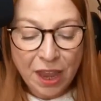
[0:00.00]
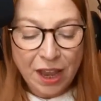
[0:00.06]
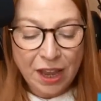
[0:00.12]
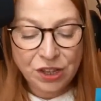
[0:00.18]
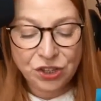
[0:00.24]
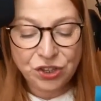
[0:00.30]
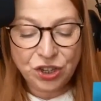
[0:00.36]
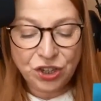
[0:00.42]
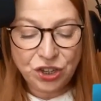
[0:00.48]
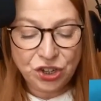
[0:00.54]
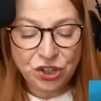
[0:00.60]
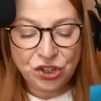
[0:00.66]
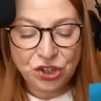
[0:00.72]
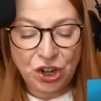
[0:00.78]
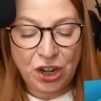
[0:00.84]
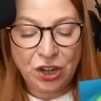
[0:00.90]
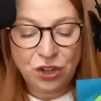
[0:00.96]
It's such a
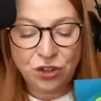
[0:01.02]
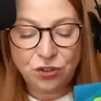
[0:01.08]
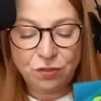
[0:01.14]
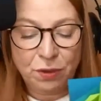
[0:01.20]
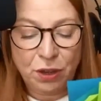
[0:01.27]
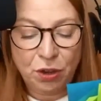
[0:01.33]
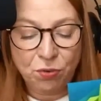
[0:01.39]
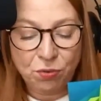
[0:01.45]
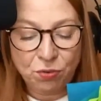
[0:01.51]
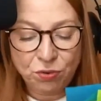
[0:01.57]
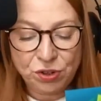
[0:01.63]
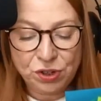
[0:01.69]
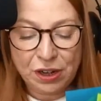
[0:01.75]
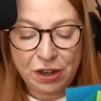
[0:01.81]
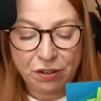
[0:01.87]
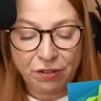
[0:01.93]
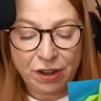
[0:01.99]
change from the
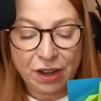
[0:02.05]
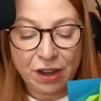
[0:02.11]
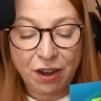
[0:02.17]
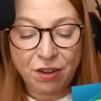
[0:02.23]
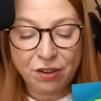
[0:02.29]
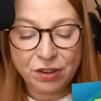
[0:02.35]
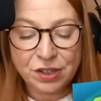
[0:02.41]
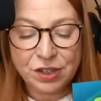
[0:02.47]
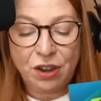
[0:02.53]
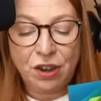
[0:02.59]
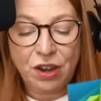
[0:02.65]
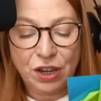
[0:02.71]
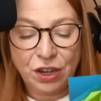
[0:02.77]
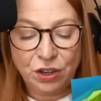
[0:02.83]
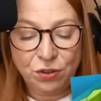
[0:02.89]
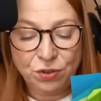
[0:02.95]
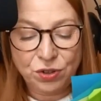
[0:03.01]
ordinary cars
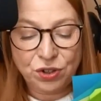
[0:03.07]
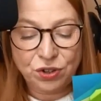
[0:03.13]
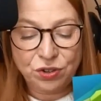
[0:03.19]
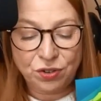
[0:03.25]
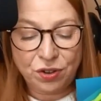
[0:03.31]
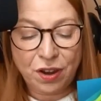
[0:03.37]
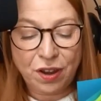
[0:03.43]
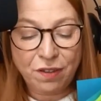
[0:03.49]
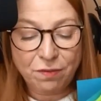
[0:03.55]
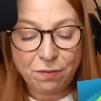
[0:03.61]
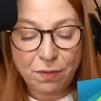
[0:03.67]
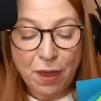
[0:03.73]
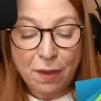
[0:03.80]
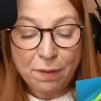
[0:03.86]
I used to drive